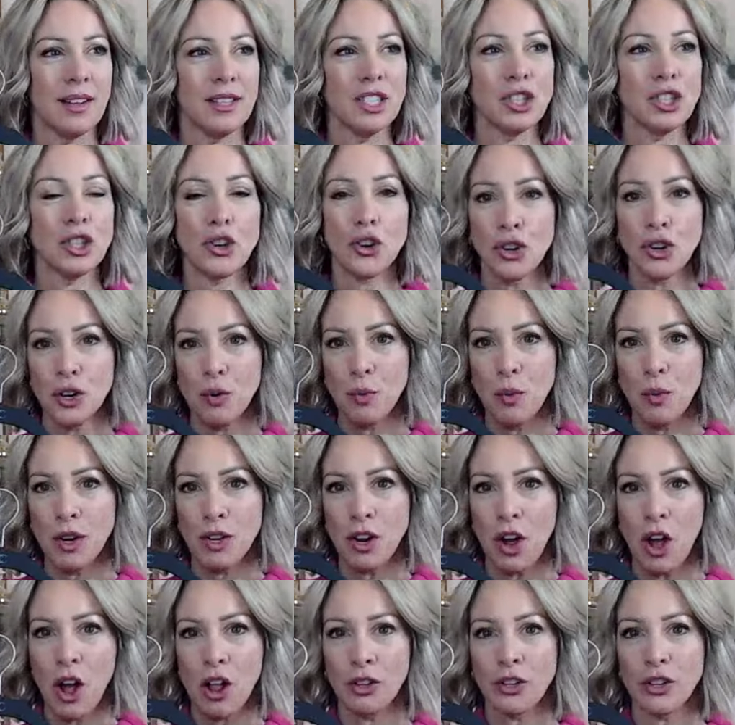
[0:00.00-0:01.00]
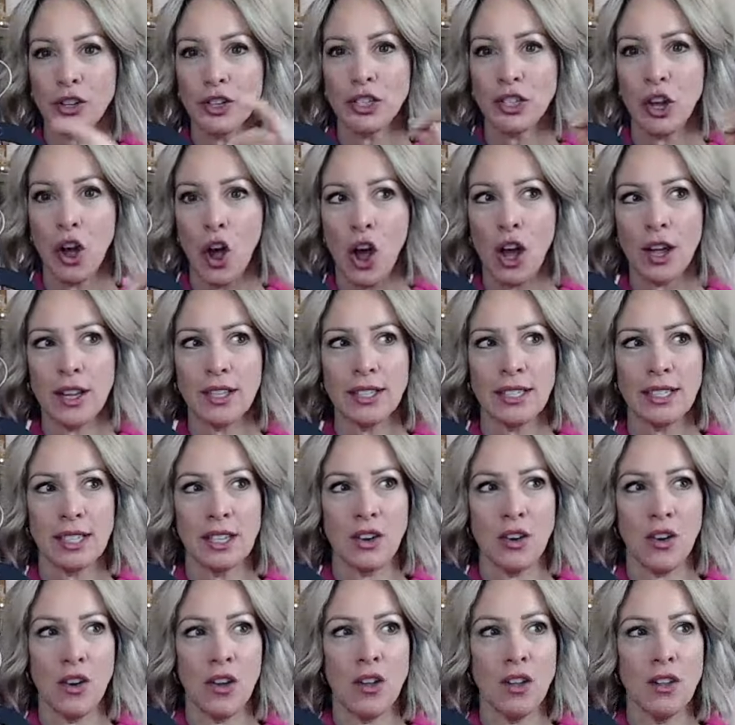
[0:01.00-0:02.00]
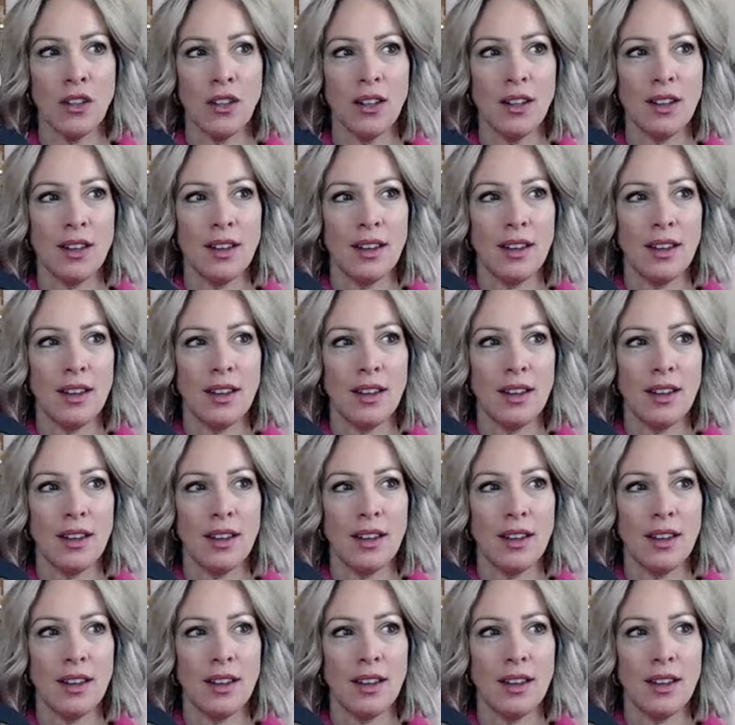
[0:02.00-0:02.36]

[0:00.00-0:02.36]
It's $31 on deal.